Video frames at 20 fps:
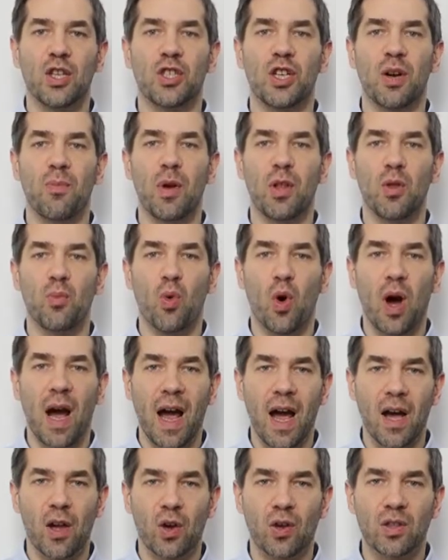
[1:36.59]
that the
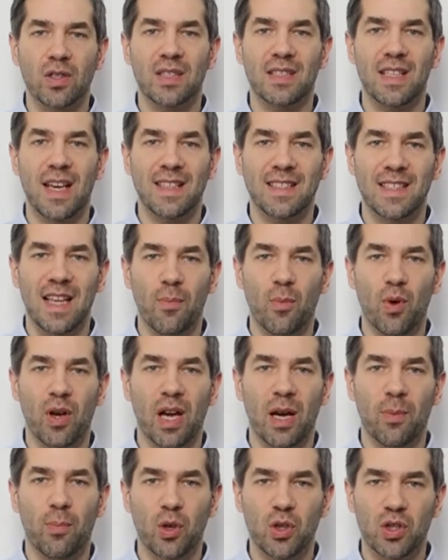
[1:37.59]
ball will stop
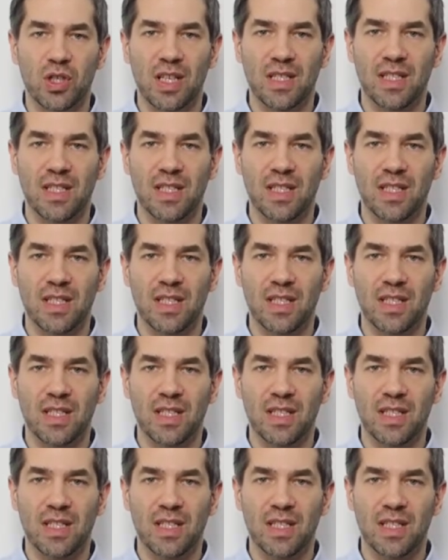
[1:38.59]
halfway